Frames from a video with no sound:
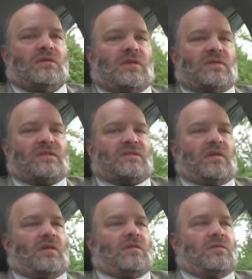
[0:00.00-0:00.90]
chances
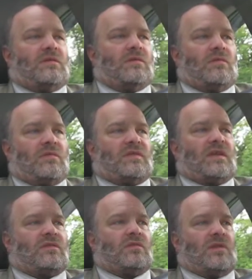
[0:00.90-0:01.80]
are it won't
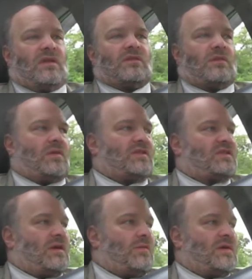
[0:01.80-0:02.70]
take too long to watch
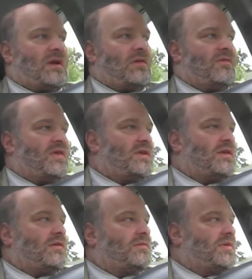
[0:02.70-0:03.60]
that 1 hour
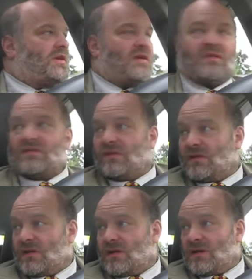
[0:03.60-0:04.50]
video, because
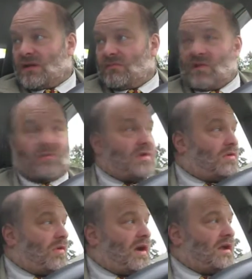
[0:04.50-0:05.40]
it may be
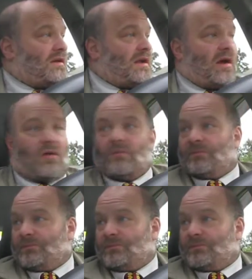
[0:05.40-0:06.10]
quiet now.